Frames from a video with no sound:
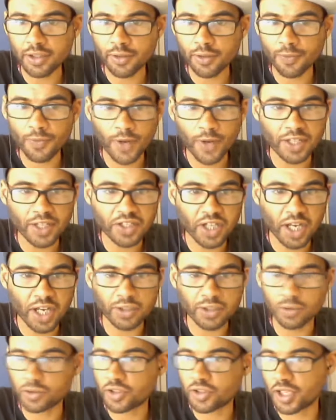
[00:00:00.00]
their
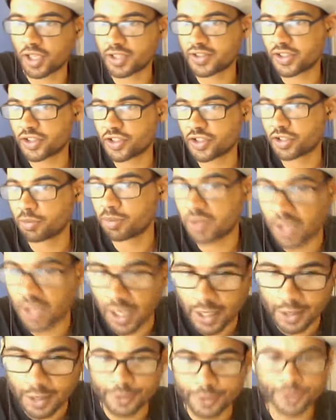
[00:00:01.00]
franchise or transition
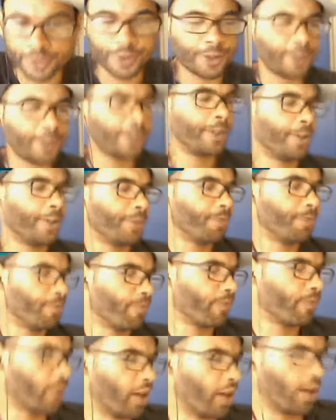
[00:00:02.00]
players.
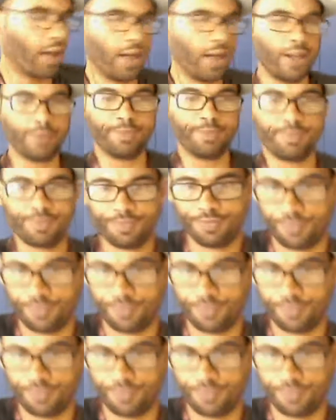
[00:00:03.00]
So